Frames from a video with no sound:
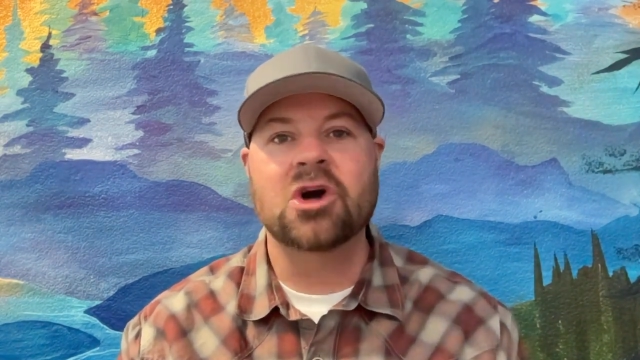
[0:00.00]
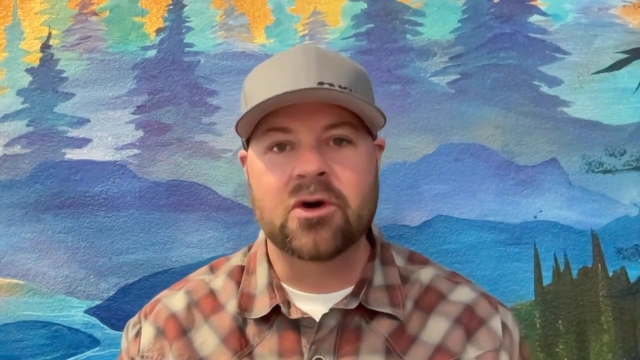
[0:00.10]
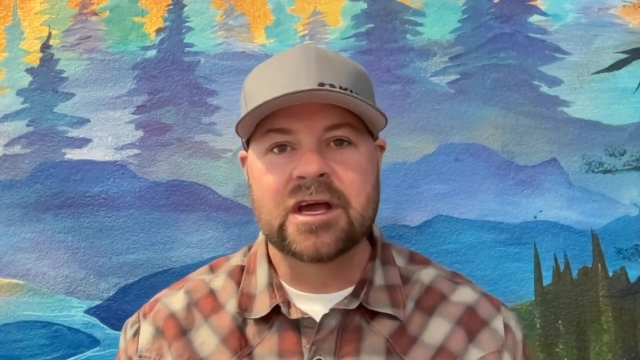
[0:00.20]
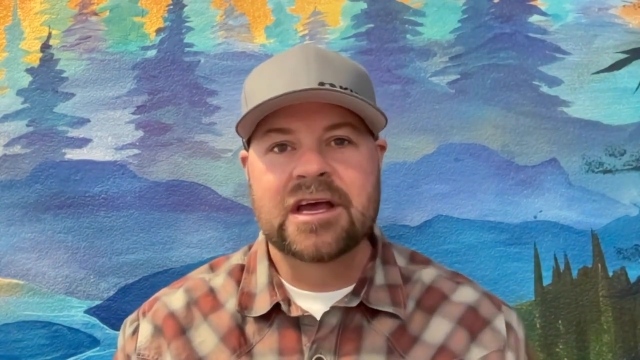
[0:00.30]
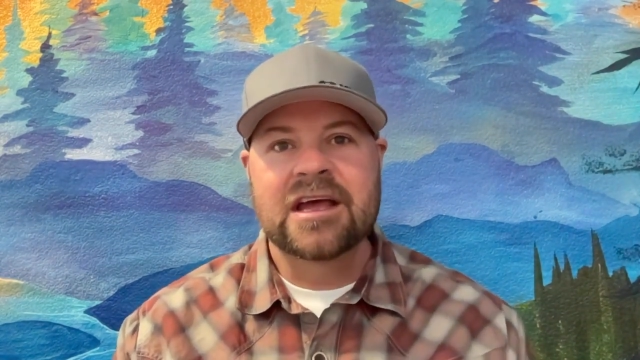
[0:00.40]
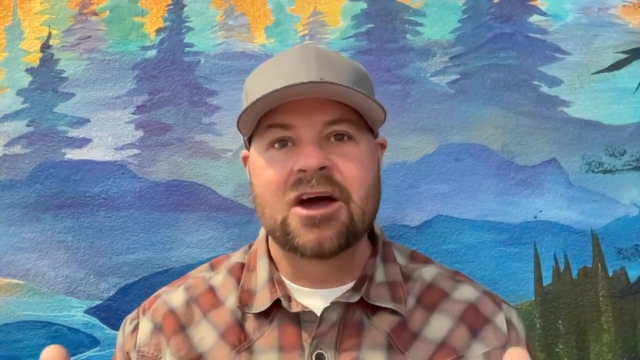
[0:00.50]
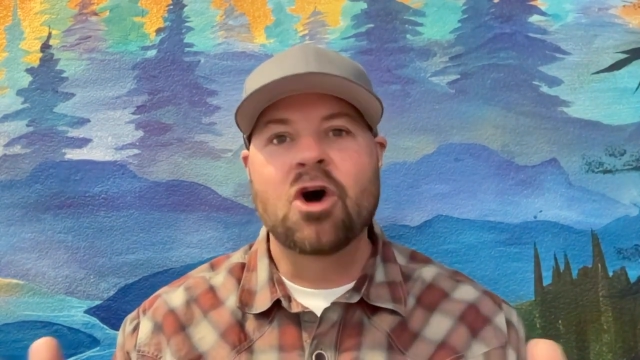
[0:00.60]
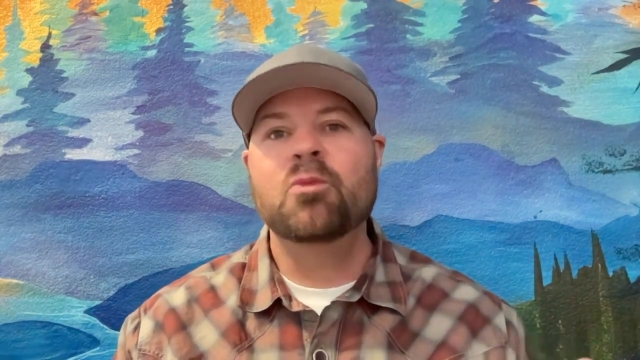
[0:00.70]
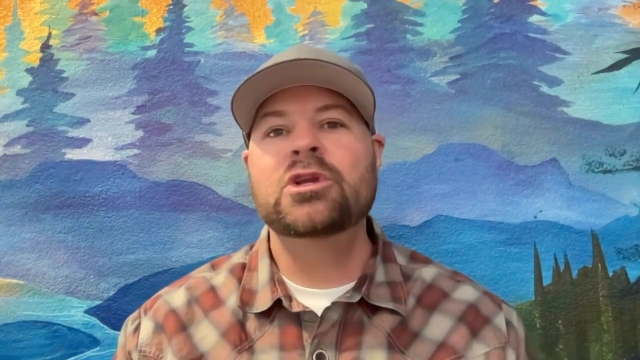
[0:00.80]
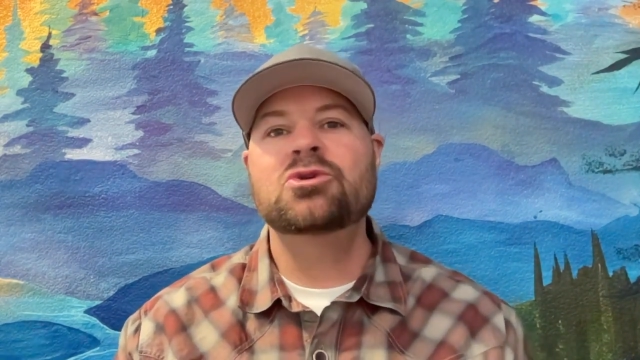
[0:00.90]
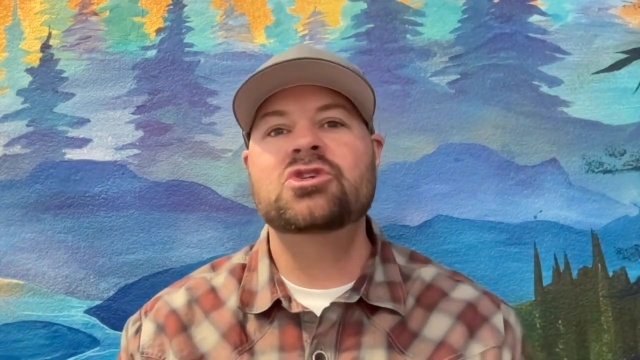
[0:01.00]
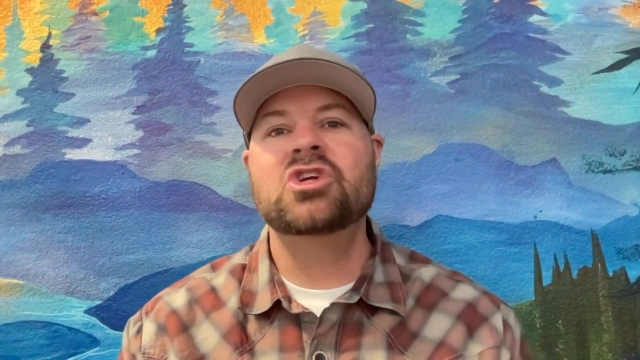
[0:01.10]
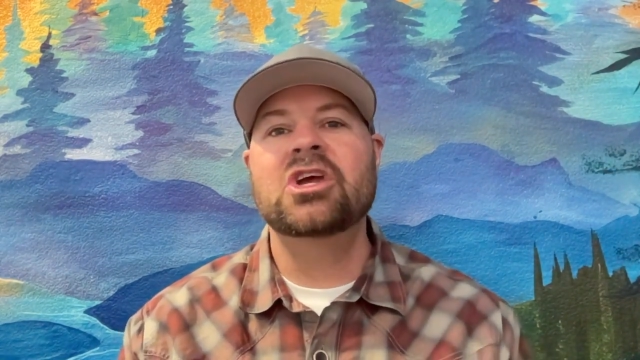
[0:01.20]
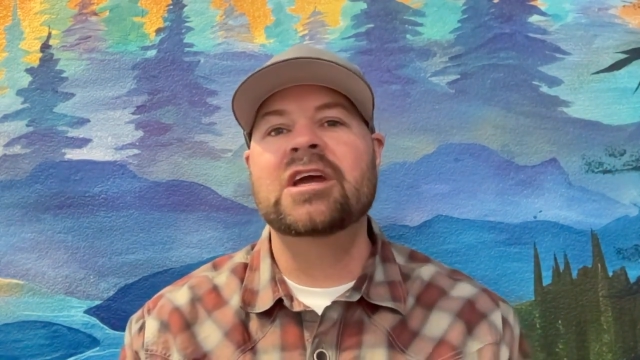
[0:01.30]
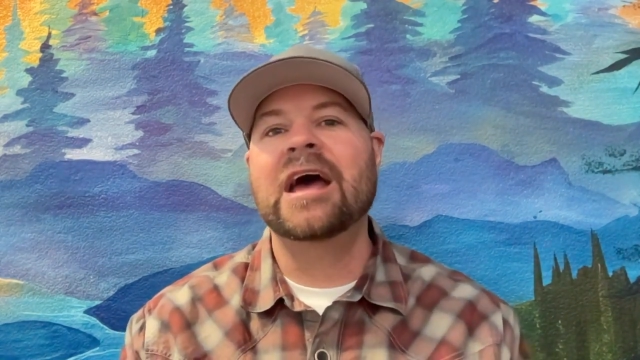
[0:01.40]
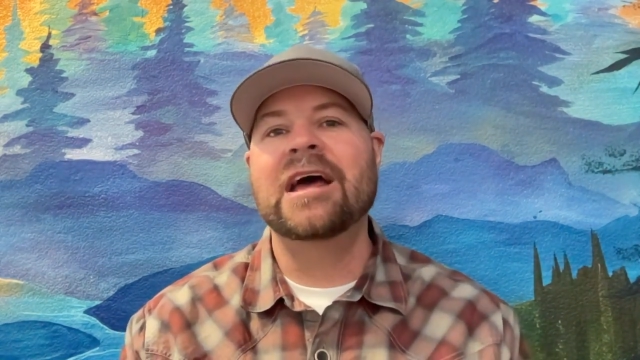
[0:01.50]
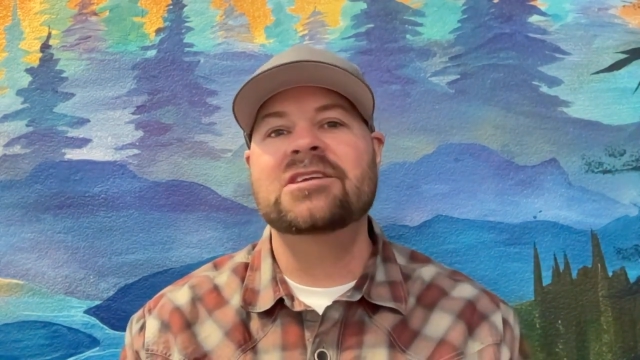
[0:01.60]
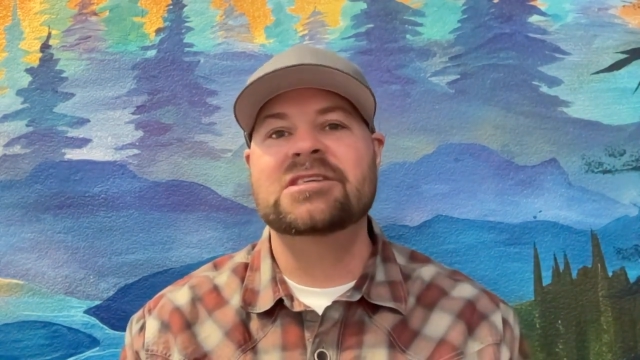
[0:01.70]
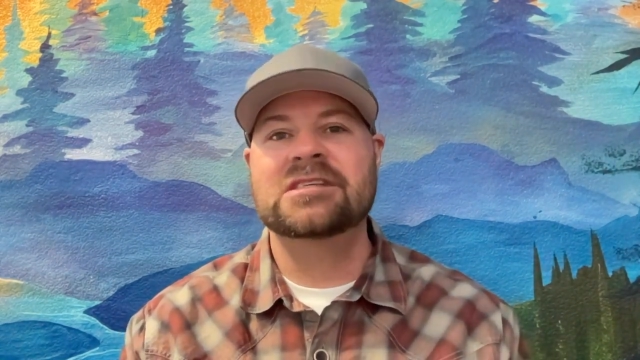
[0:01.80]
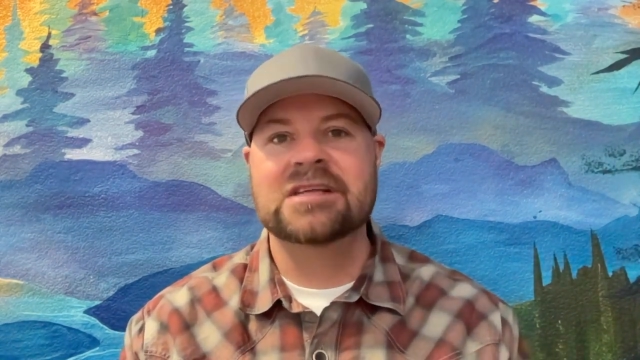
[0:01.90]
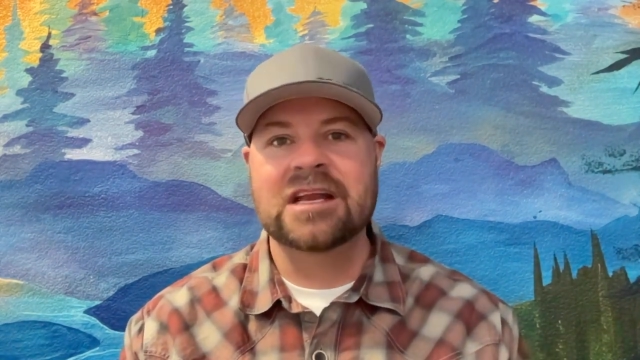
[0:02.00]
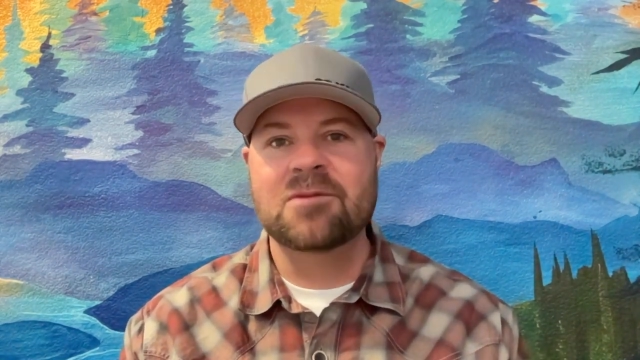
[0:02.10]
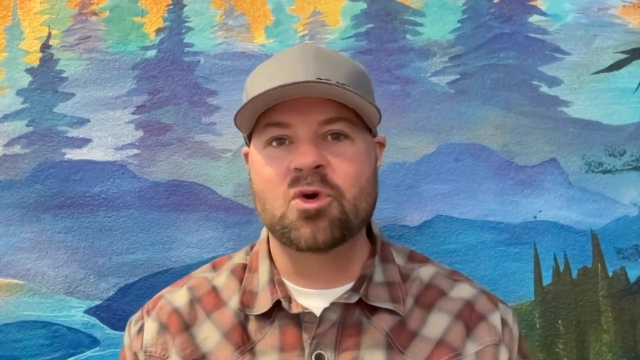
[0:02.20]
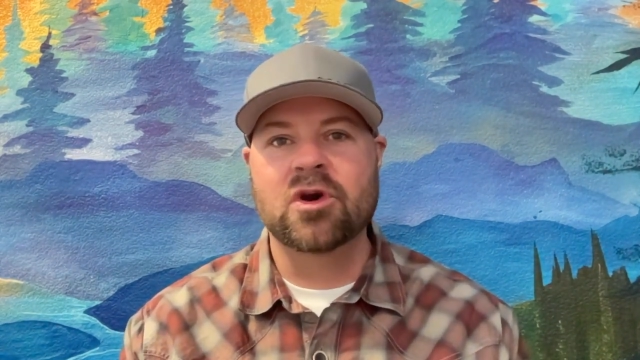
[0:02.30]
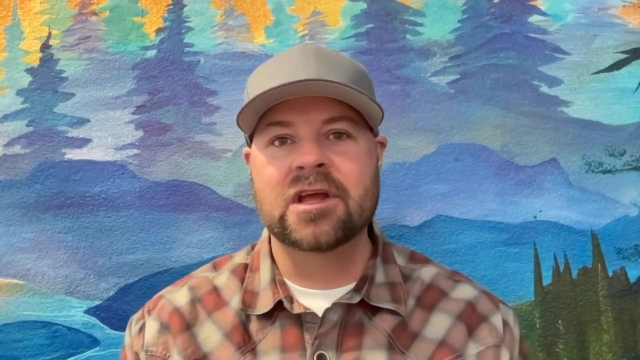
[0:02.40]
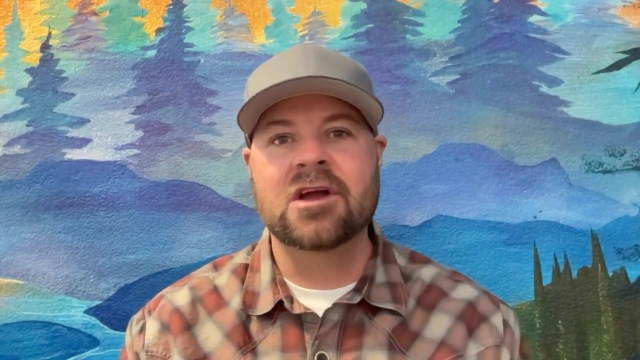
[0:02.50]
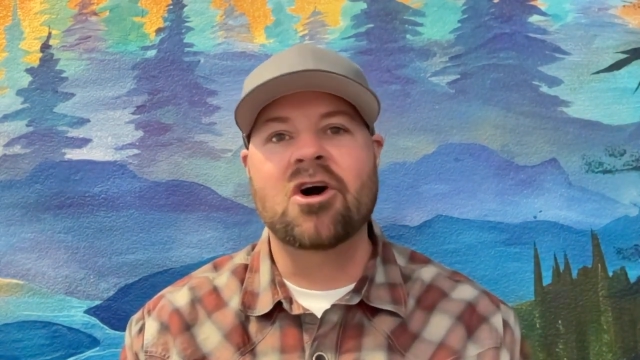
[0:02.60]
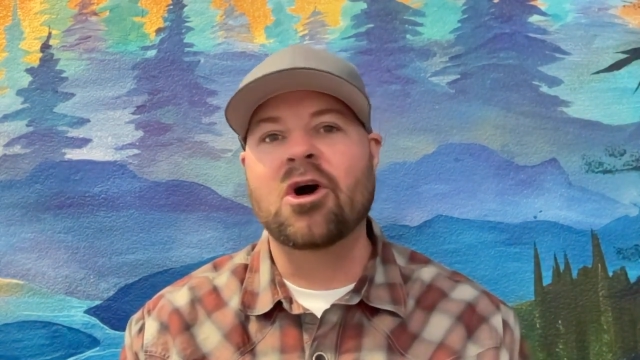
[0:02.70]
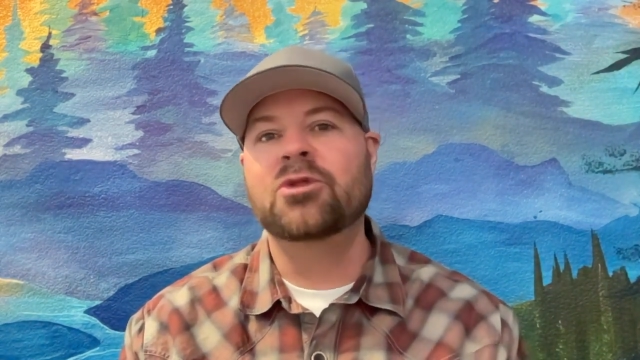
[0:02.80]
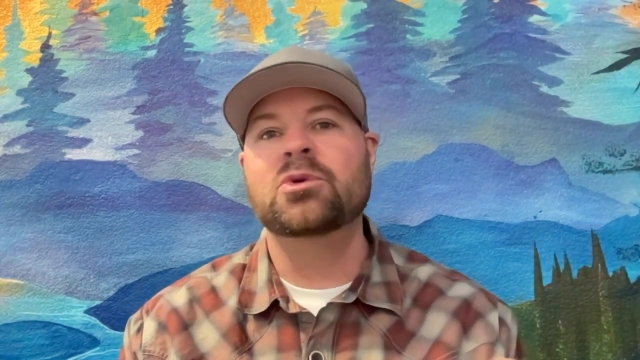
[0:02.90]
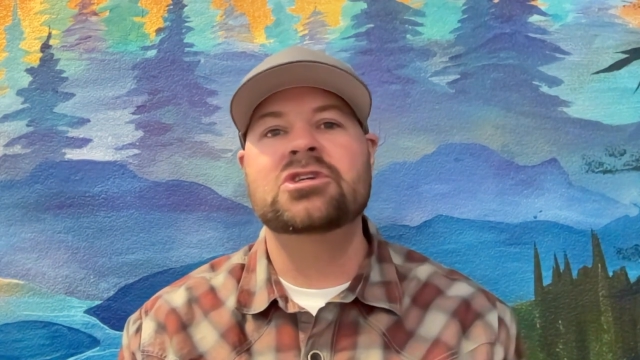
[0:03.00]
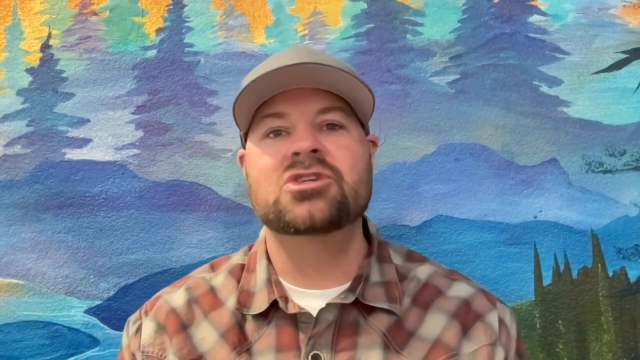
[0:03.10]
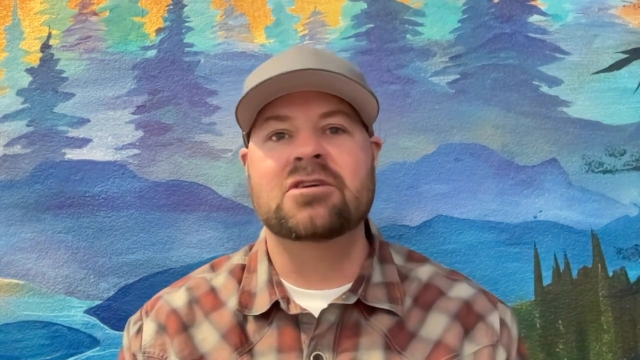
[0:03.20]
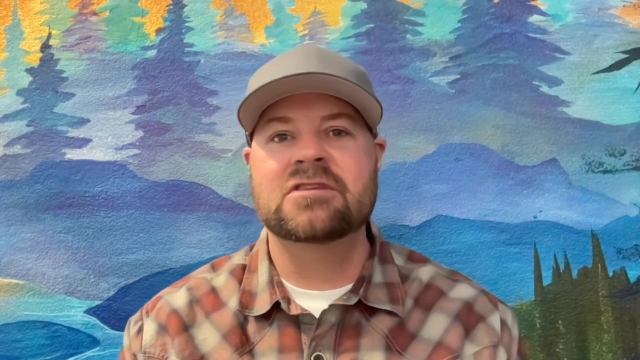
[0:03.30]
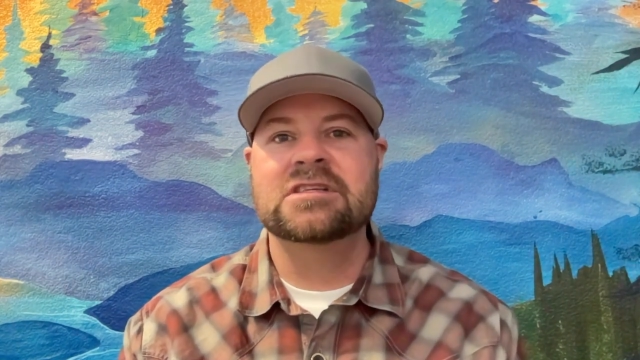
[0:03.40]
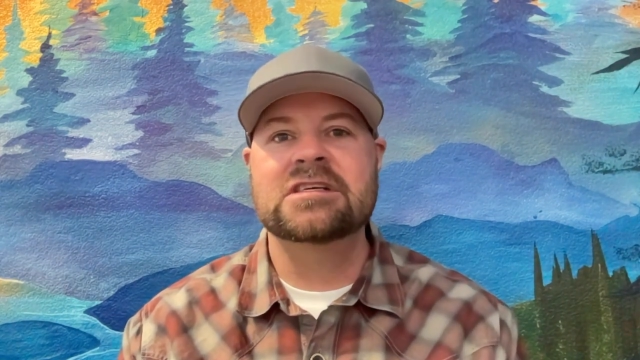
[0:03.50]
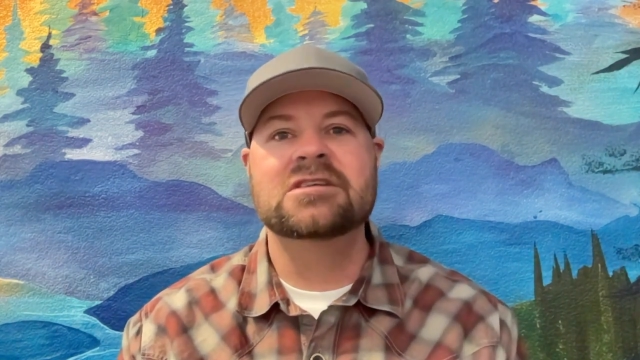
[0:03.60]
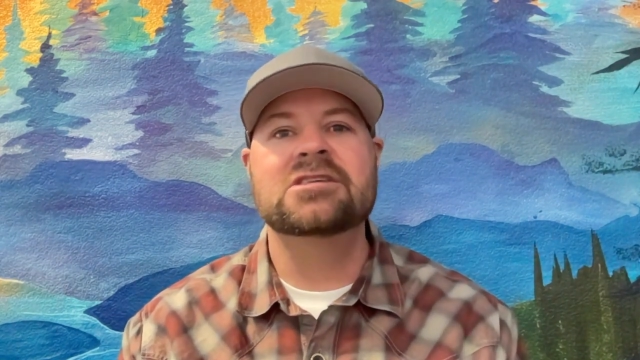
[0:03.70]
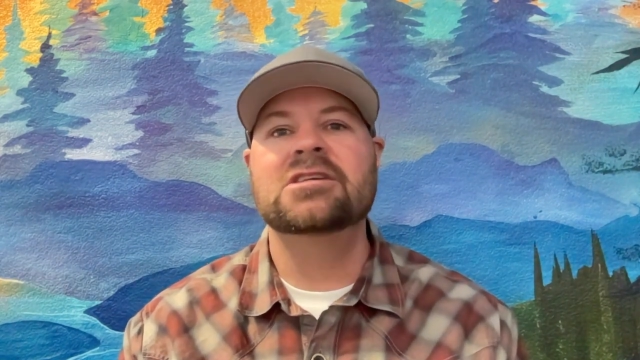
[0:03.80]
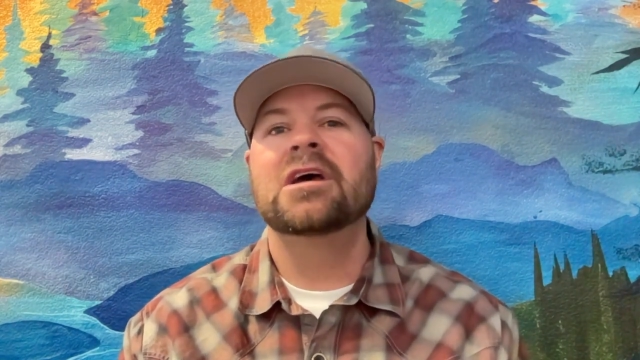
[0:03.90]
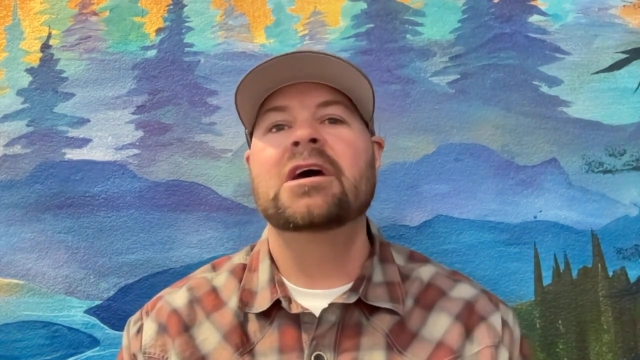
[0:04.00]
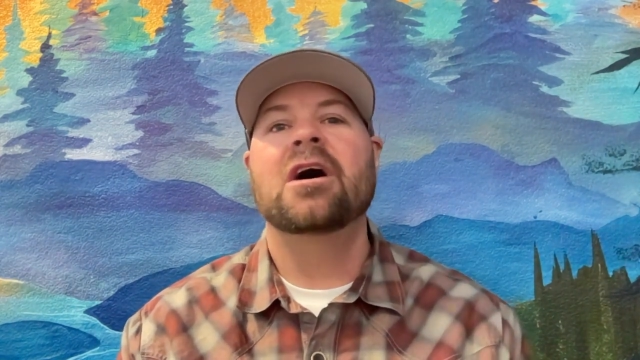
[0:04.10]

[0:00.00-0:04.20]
So, hope we do see you guys Sunday morning, all three services.